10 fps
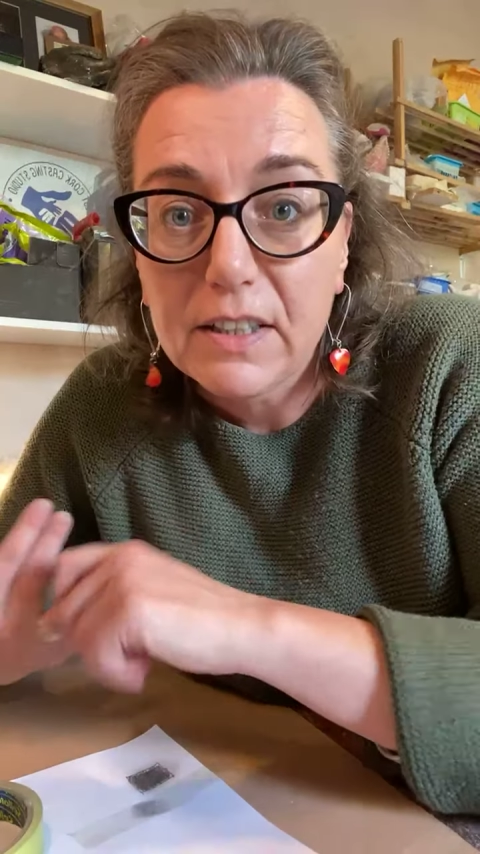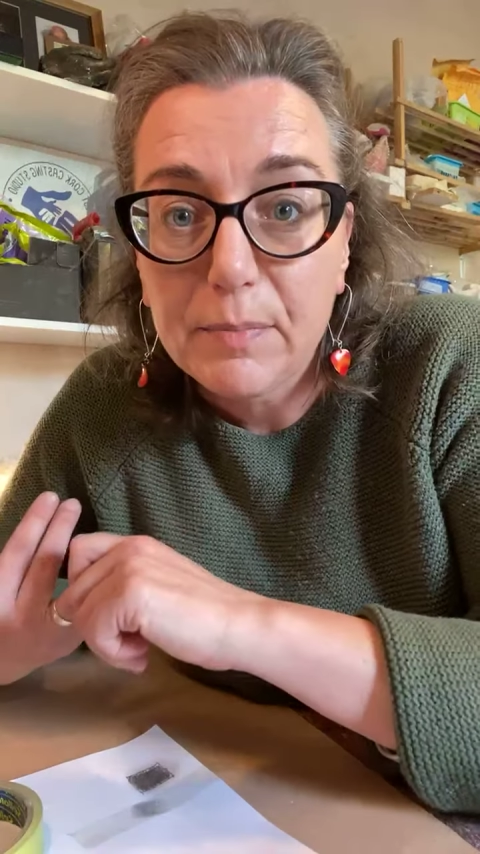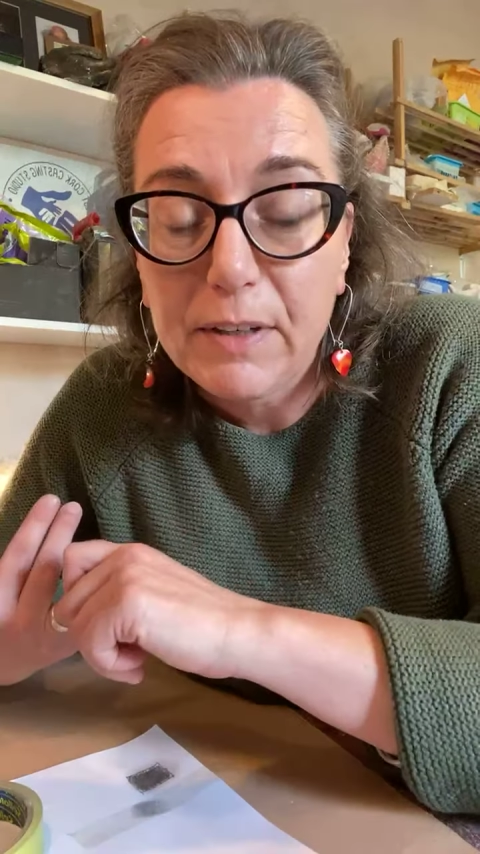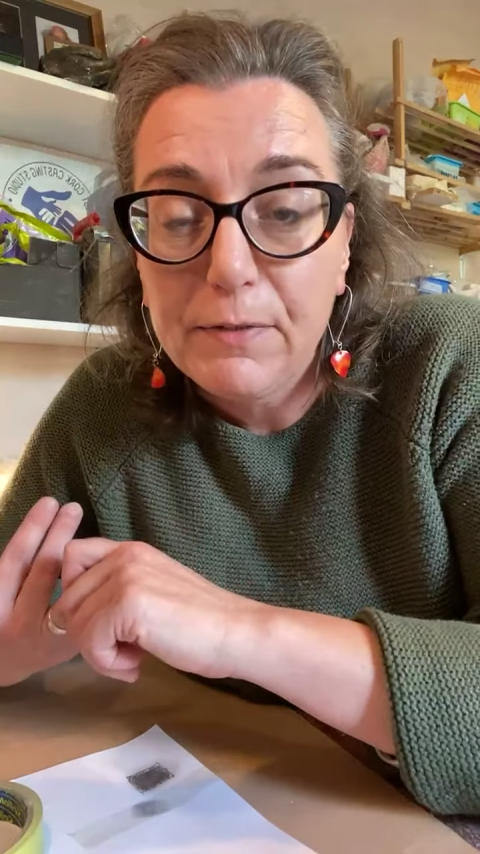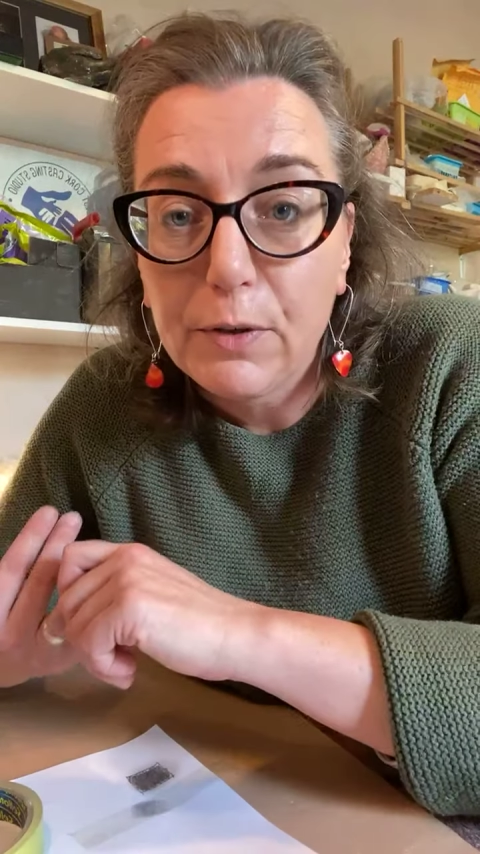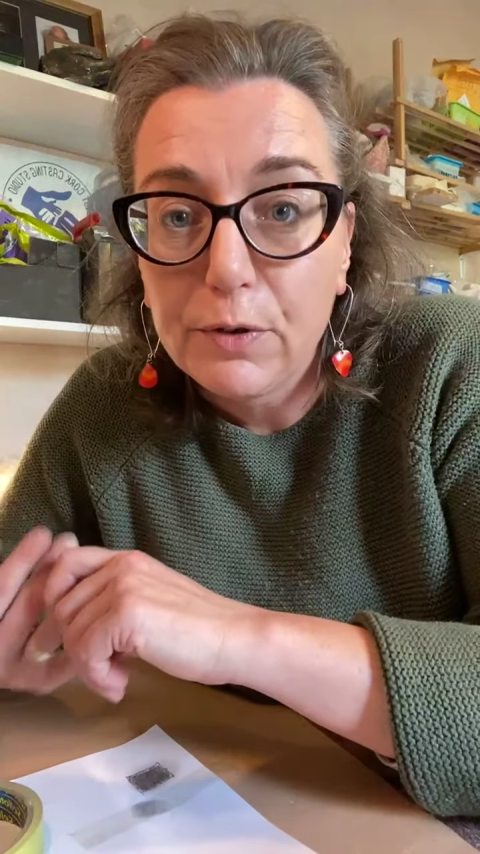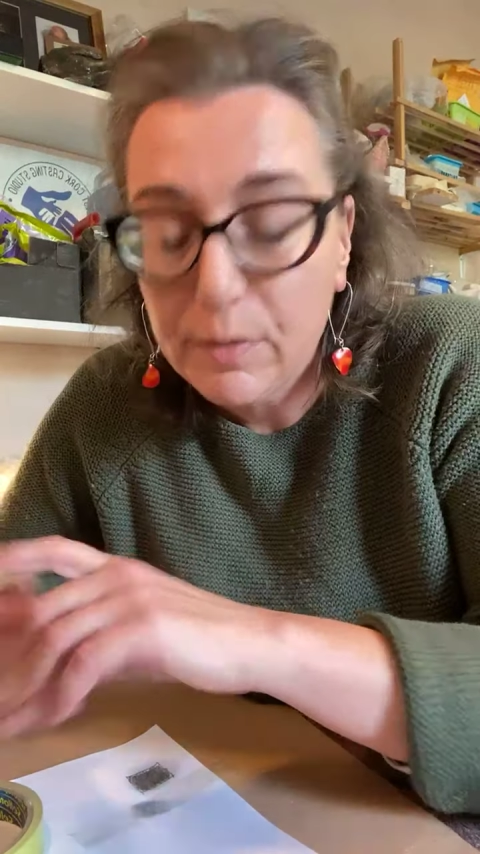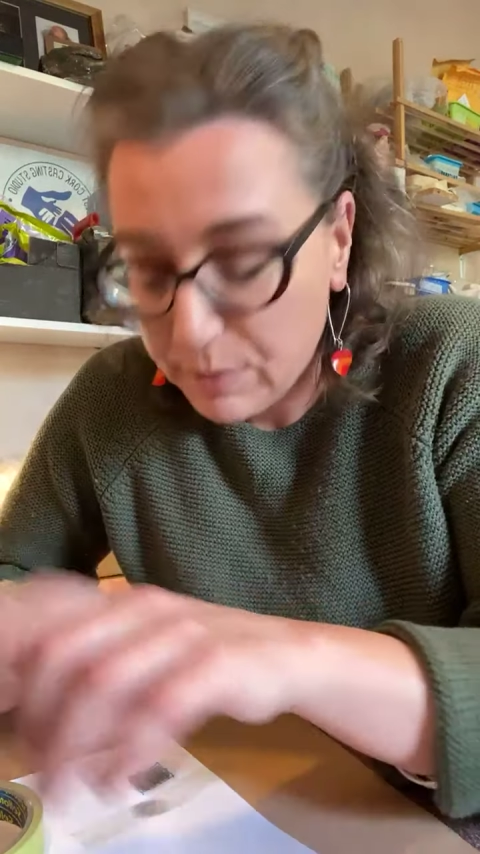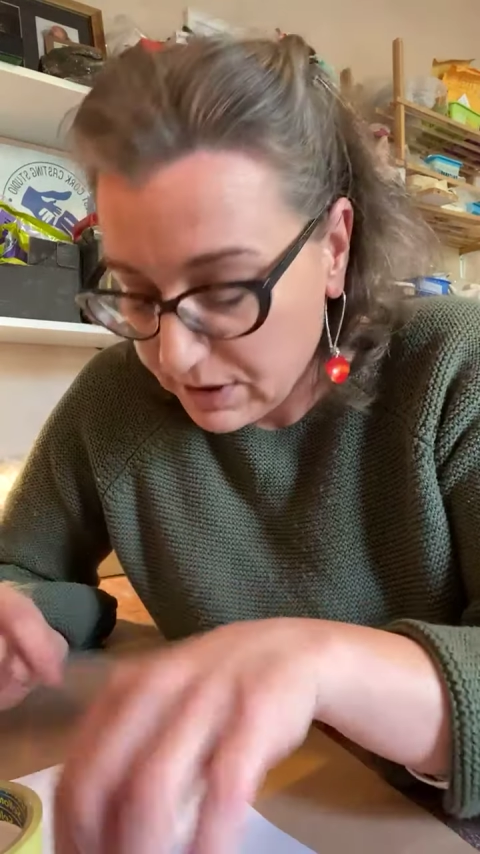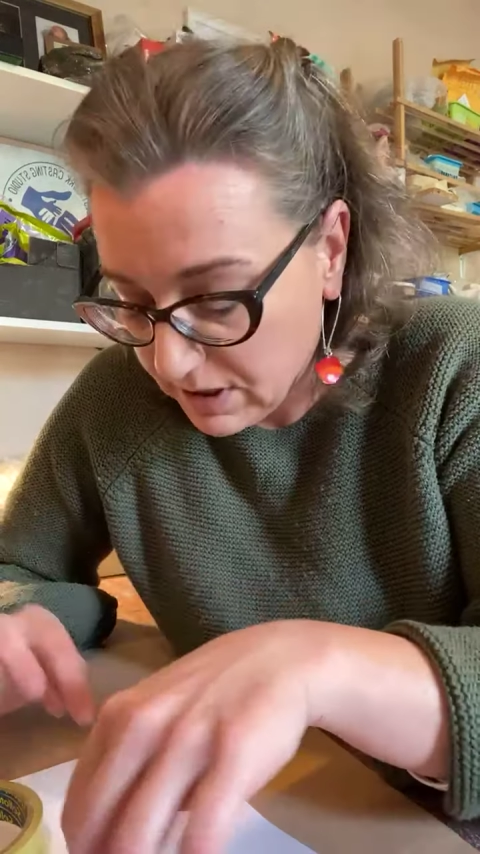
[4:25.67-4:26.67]
my phone
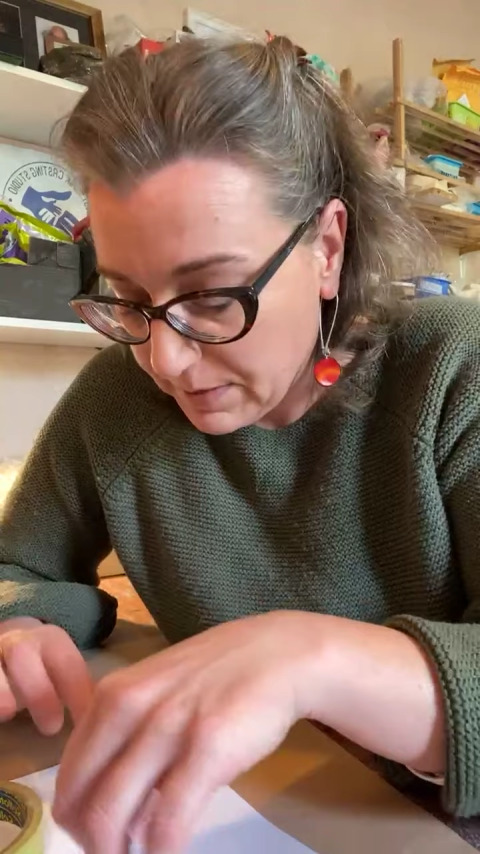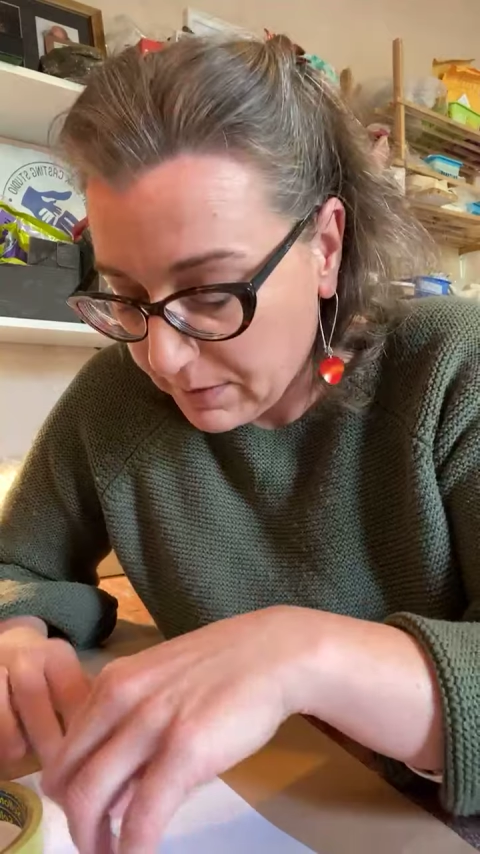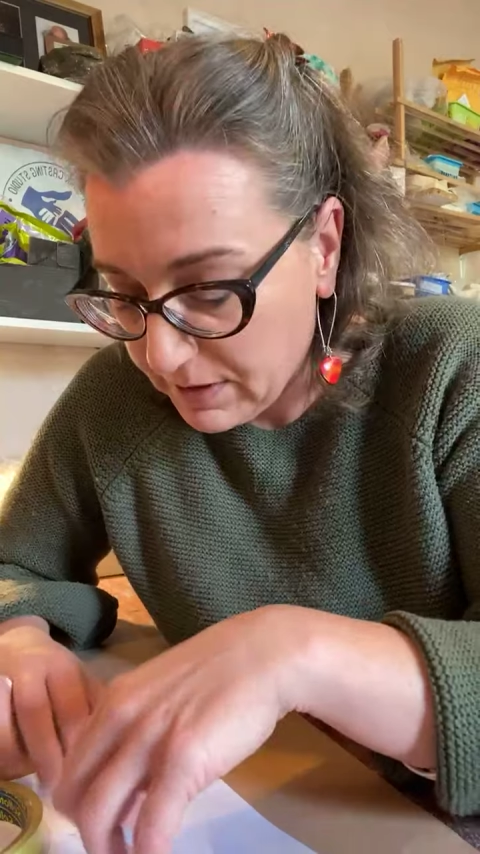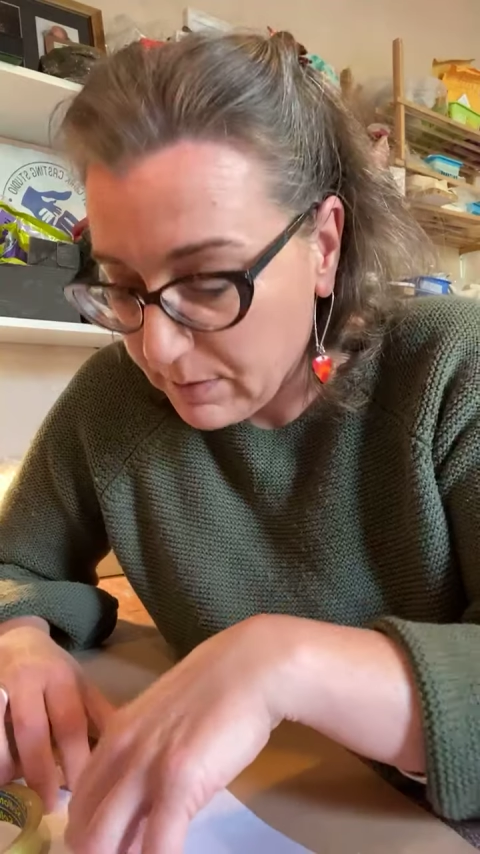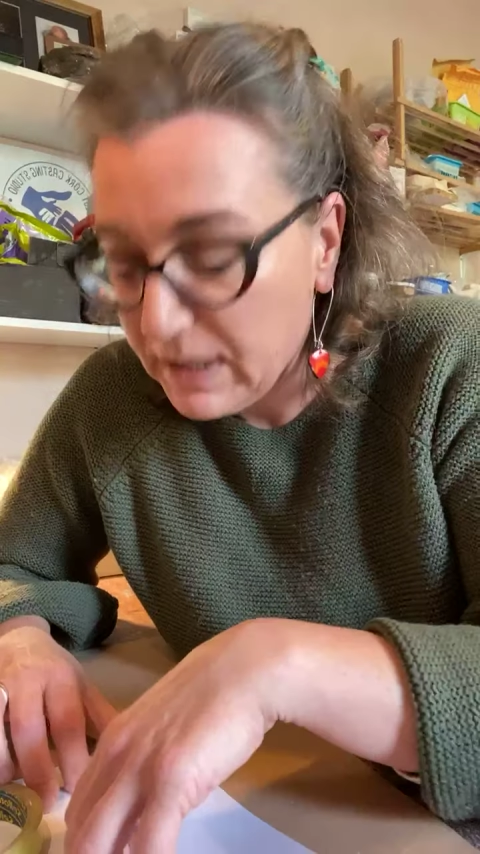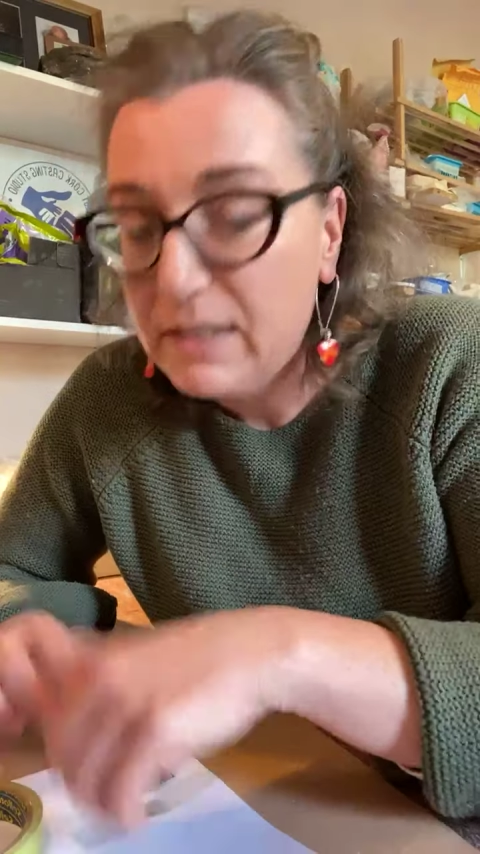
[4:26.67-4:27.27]
numbers on there as well,